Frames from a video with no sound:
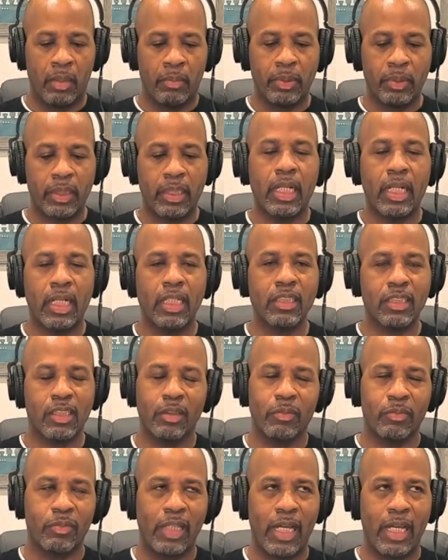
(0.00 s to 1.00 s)
because
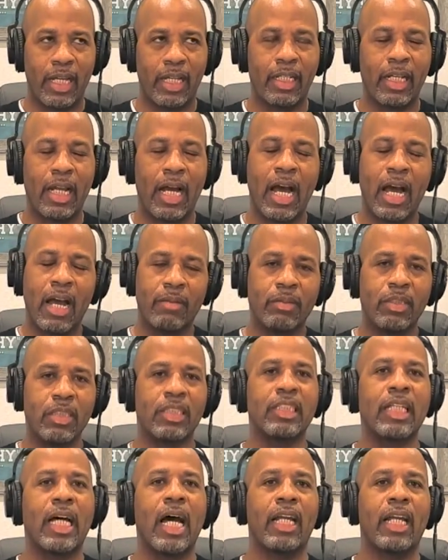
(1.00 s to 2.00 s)
of that, I've
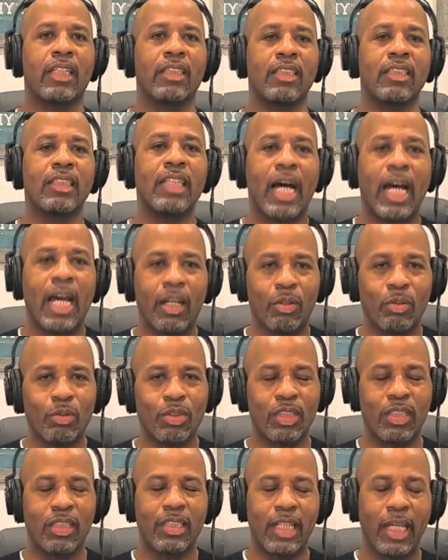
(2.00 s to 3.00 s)
decided to title
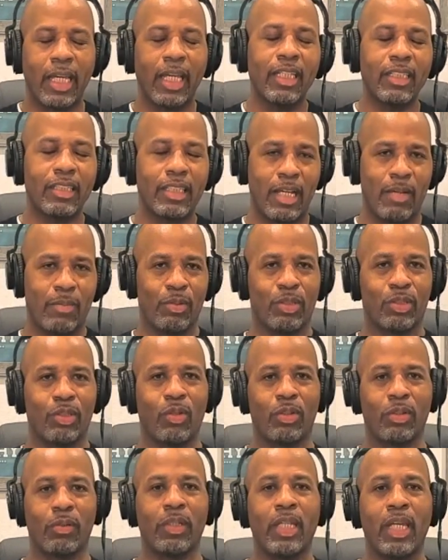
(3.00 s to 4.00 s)
today's
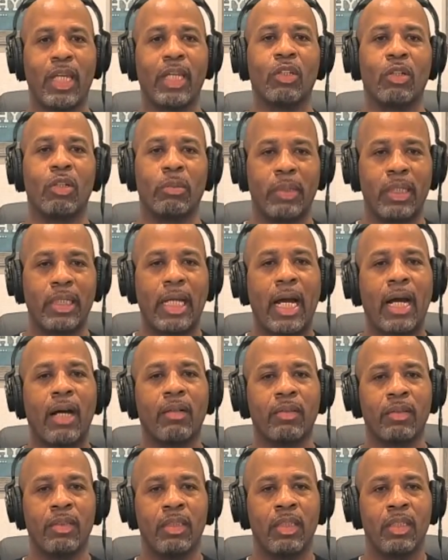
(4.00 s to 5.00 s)
episode of Kick Your Butt
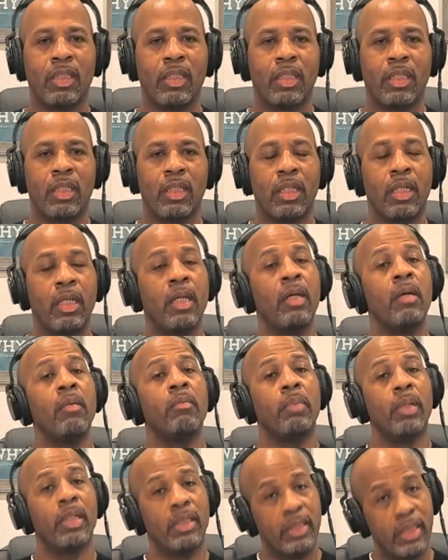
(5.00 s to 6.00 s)
Out.
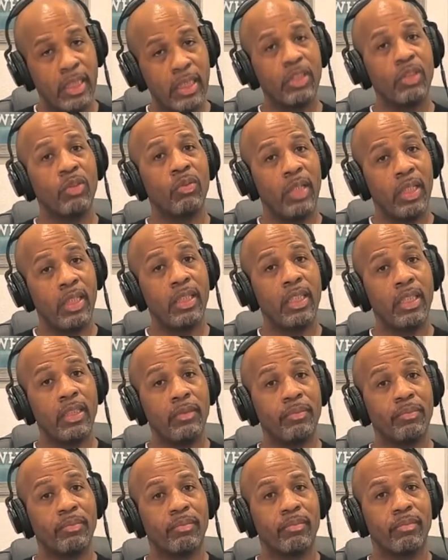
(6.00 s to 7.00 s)
But did you end it?